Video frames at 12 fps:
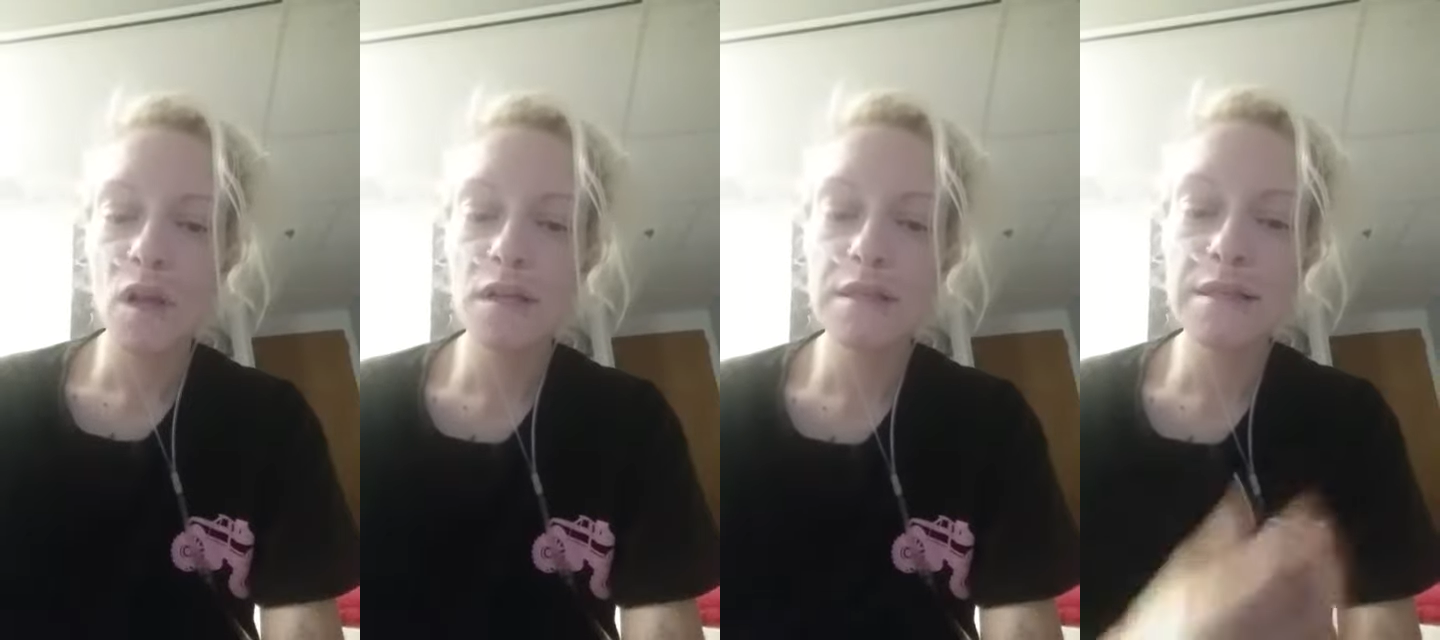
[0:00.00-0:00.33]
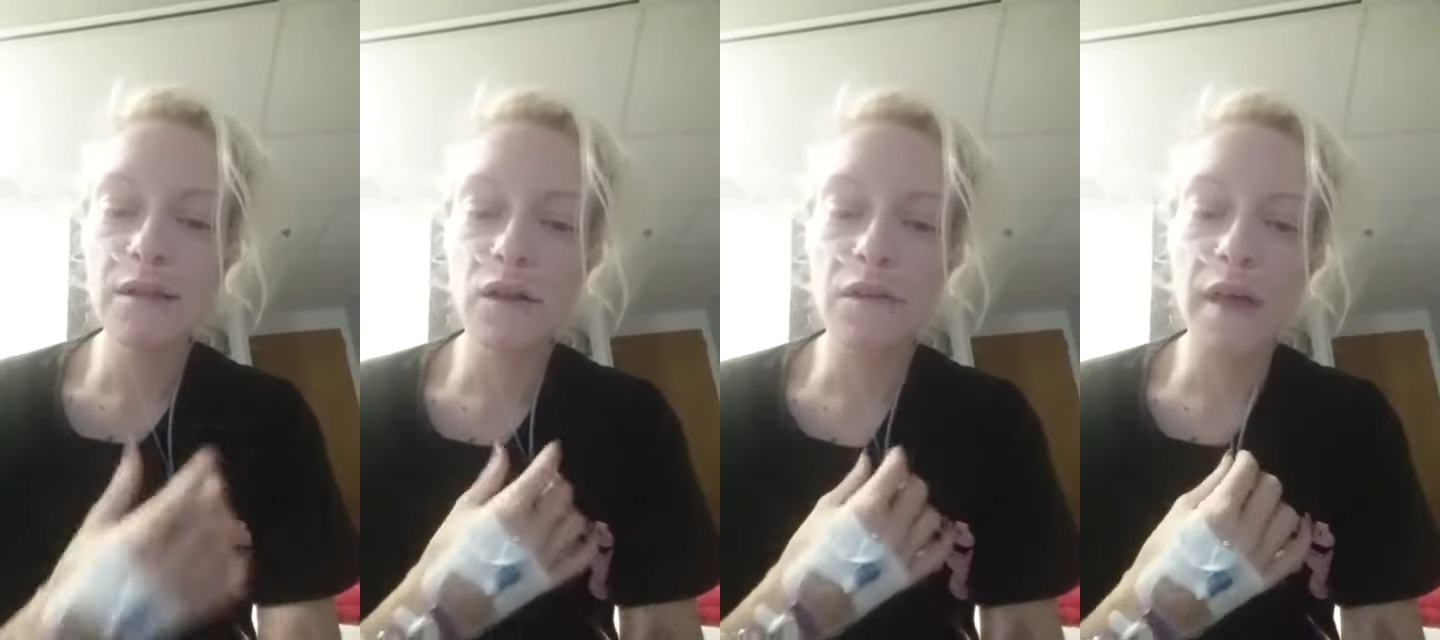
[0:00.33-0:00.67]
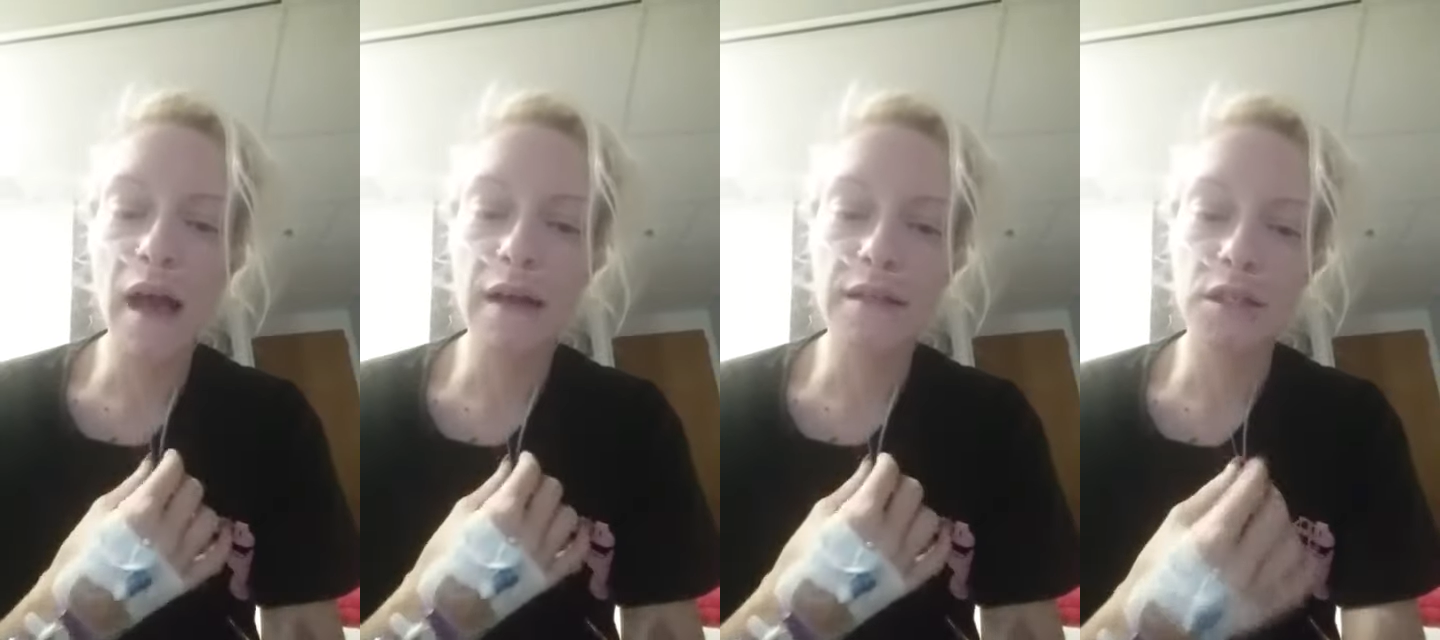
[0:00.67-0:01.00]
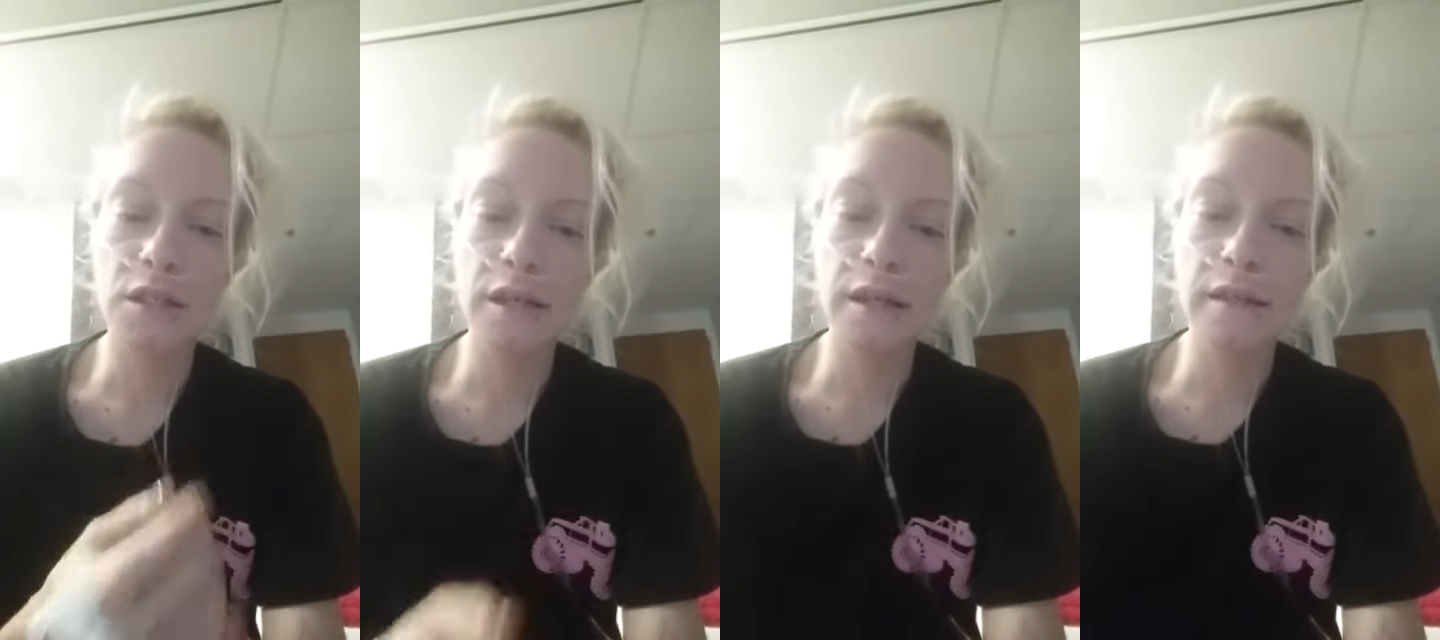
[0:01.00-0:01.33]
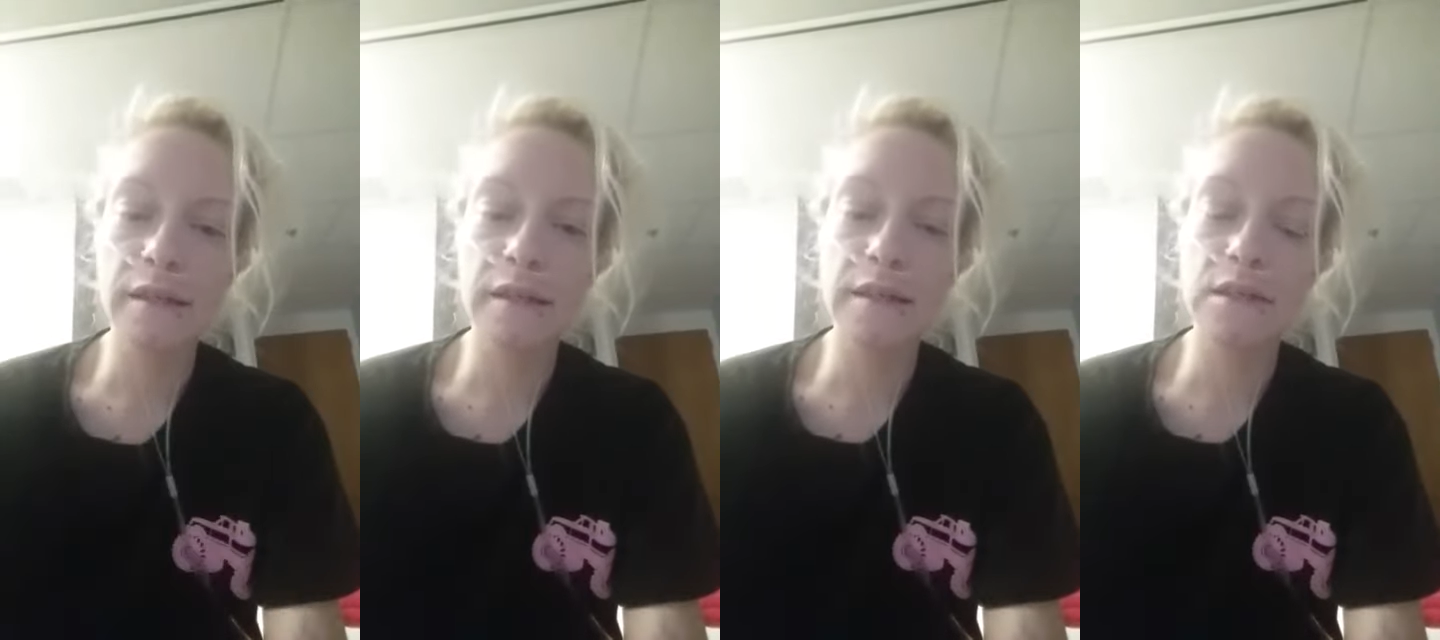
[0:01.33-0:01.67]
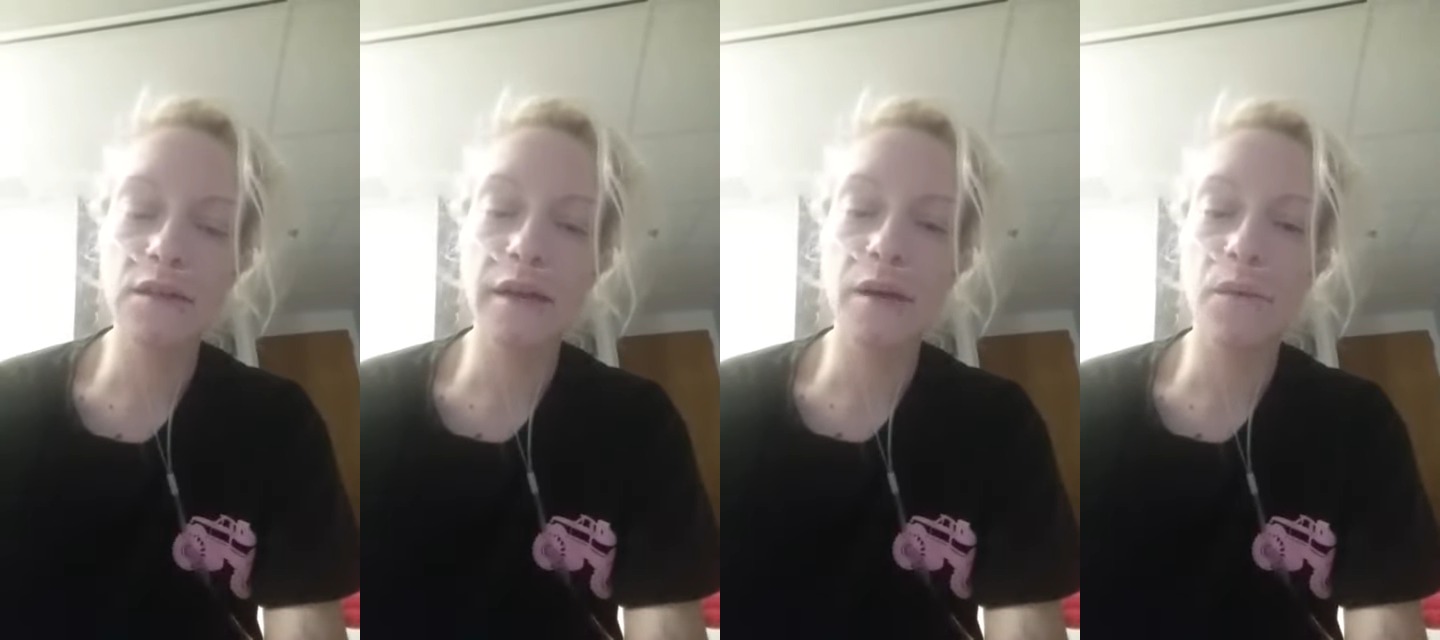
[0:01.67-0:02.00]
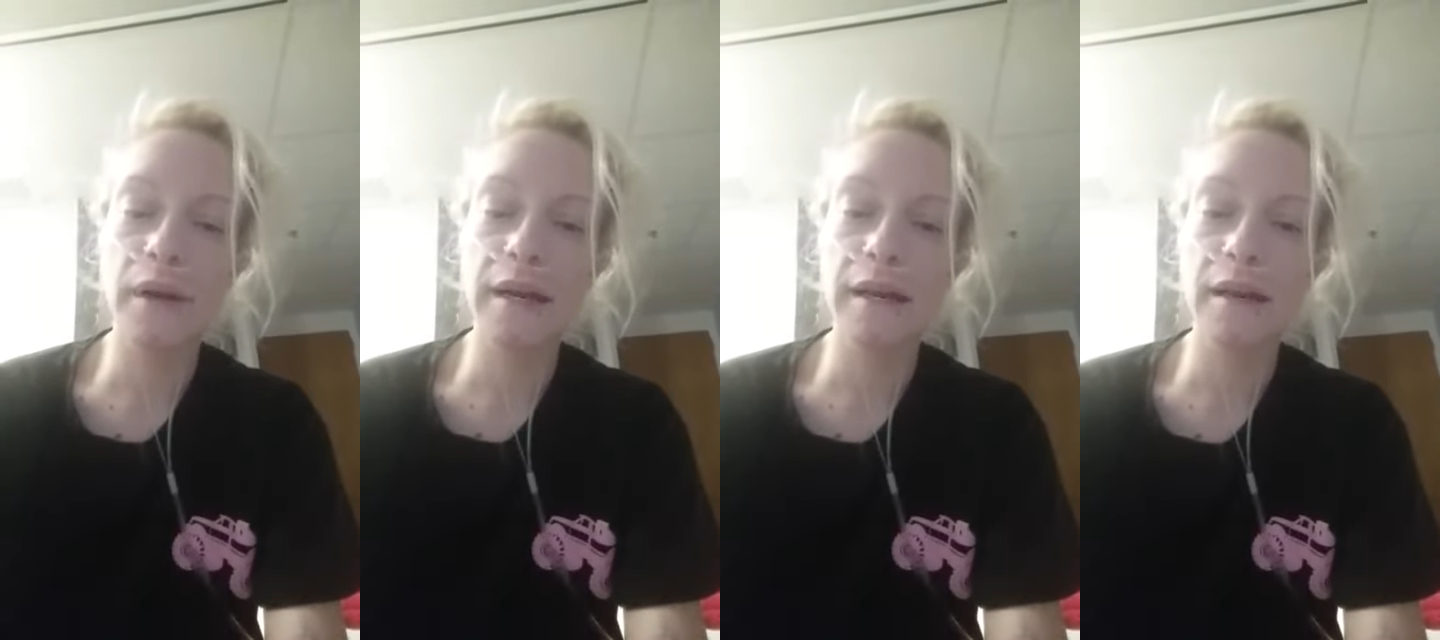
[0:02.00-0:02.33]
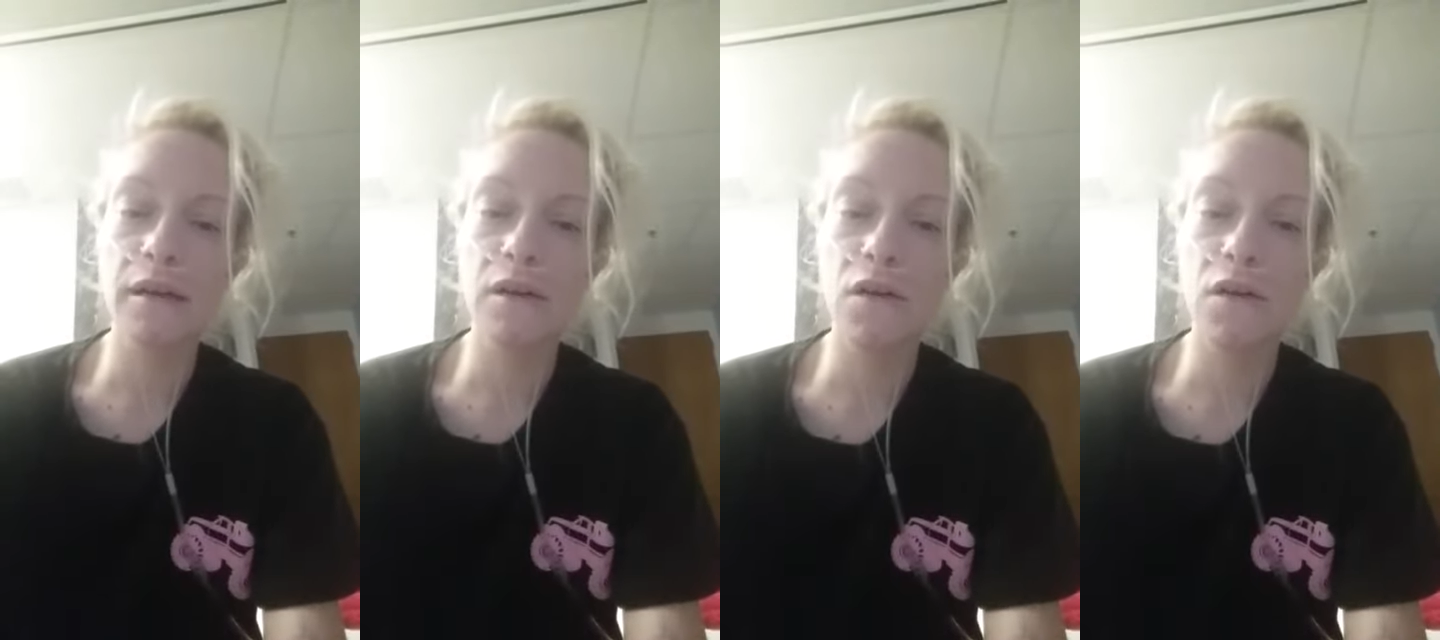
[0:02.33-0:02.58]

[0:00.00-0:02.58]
Still on the oxygen, still get winded.